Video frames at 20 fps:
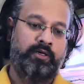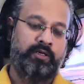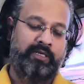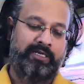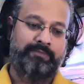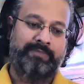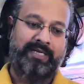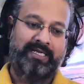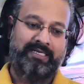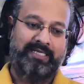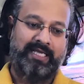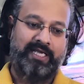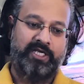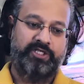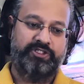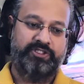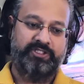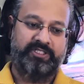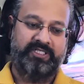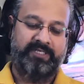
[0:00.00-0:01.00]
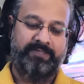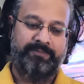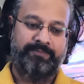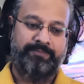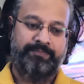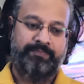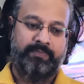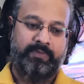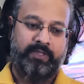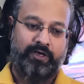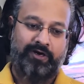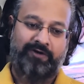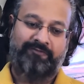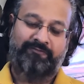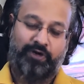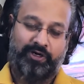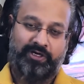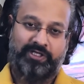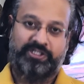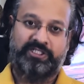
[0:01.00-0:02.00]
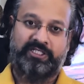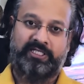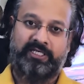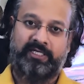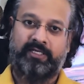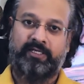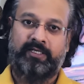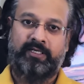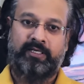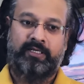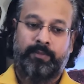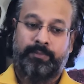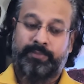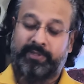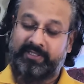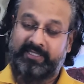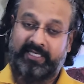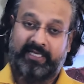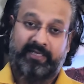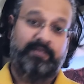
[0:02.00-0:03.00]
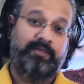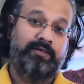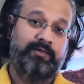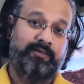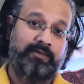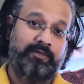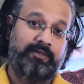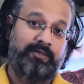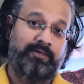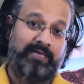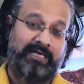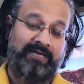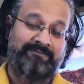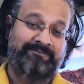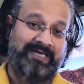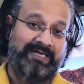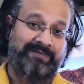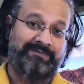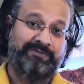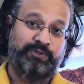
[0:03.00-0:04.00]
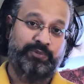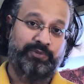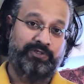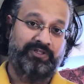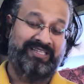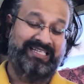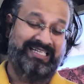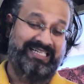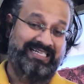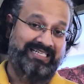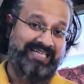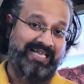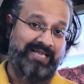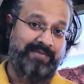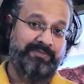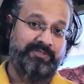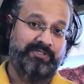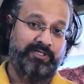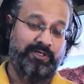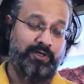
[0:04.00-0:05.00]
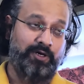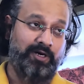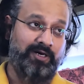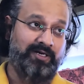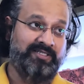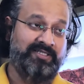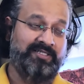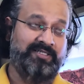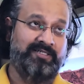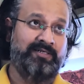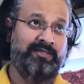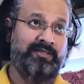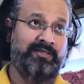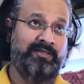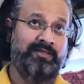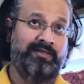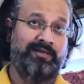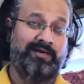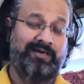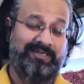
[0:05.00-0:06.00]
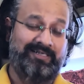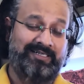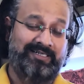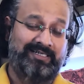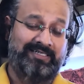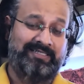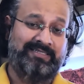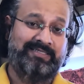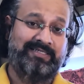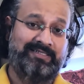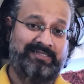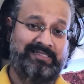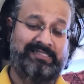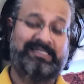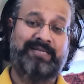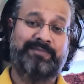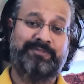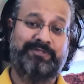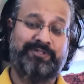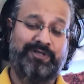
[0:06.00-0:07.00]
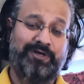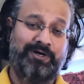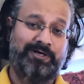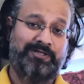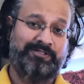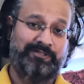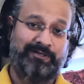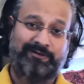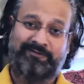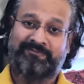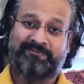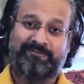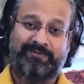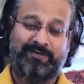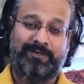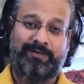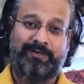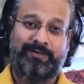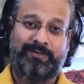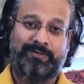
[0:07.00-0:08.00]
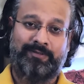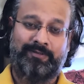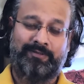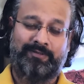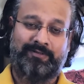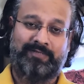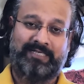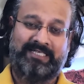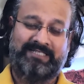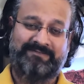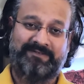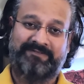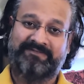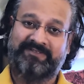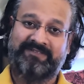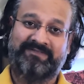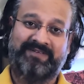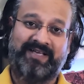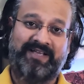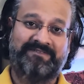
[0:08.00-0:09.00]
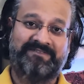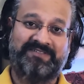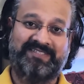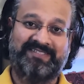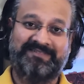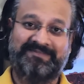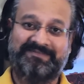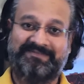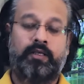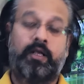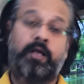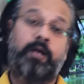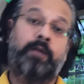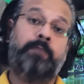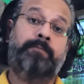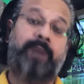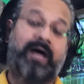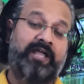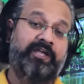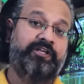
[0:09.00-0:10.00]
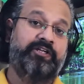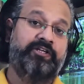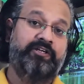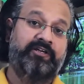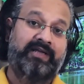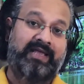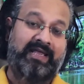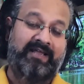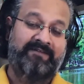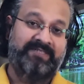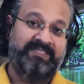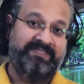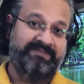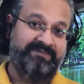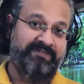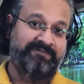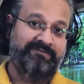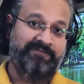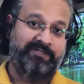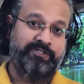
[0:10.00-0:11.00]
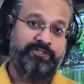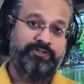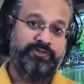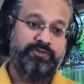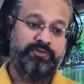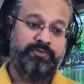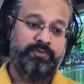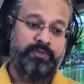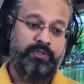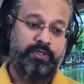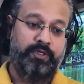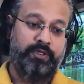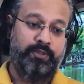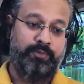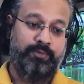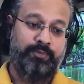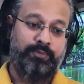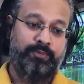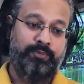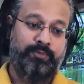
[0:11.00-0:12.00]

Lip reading: in my entire journey of auditioning. But then F5s were 3 times the cost, at least the 3 times the cost of S55s. Pioneer FS52,